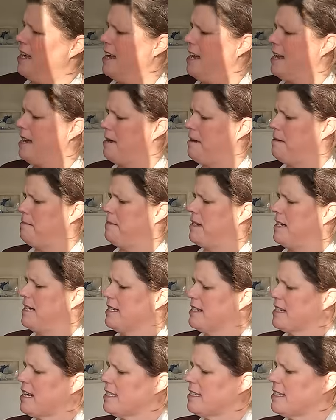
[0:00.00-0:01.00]

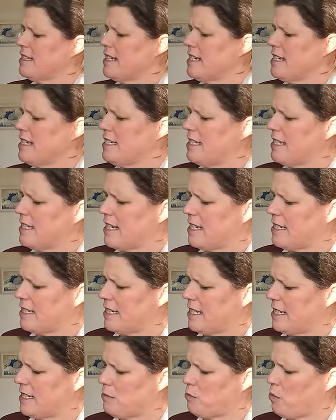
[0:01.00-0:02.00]
It says
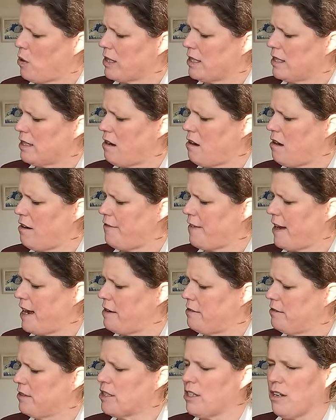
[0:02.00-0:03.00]
it needs 1.5
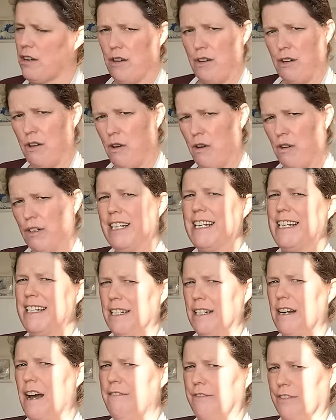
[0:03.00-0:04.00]
hours
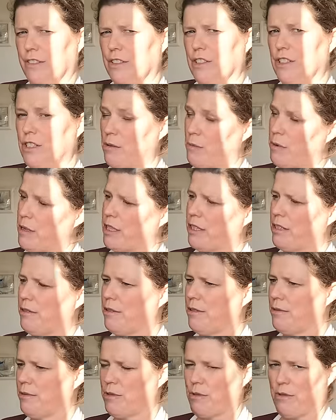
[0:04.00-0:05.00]
in an oven, so we're
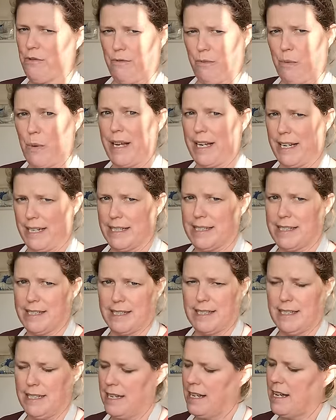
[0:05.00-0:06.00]
gonna sort of wing
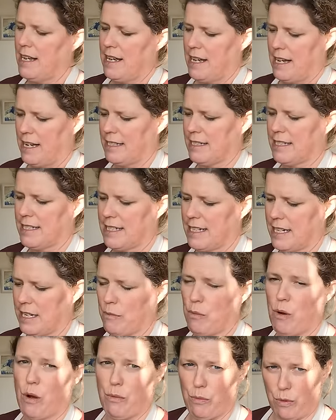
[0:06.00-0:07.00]
it and
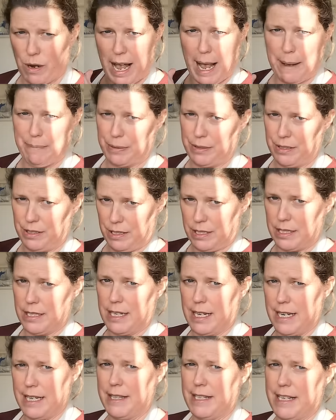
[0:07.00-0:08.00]
see what
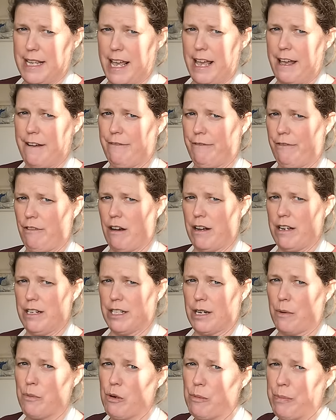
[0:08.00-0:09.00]
happens in the air
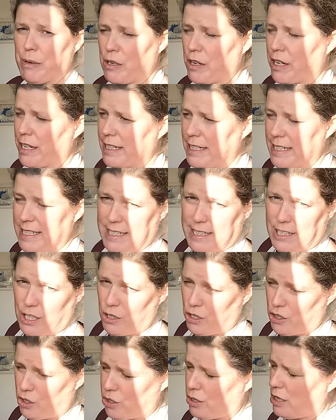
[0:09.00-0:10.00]
fryers. I will be cooking it in the
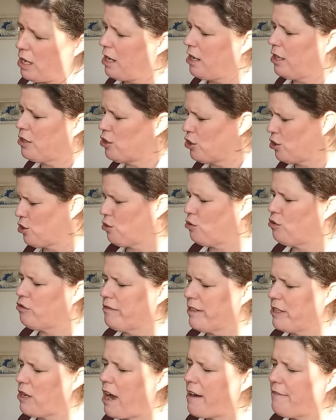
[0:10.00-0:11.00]

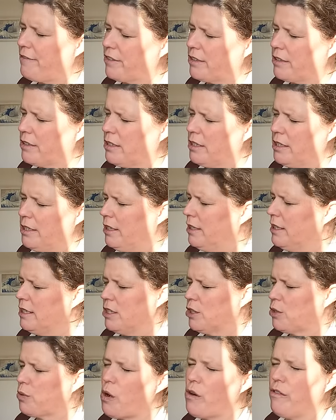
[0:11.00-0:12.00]
Cosori oven,
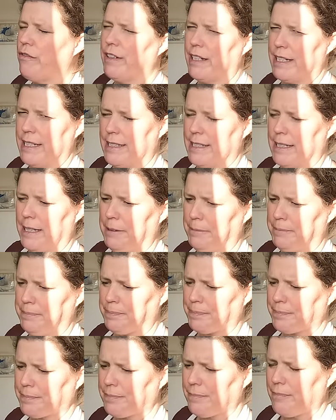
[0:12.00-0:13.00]
12 litre.
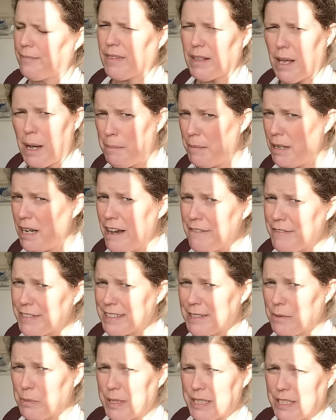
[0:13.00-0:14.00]
I'm
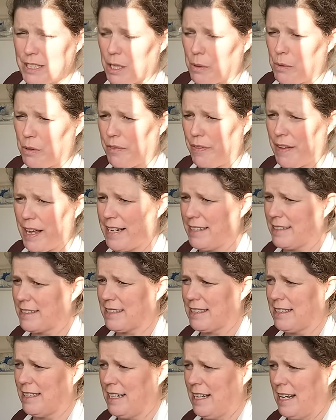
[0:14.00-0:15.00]
loving the window on that.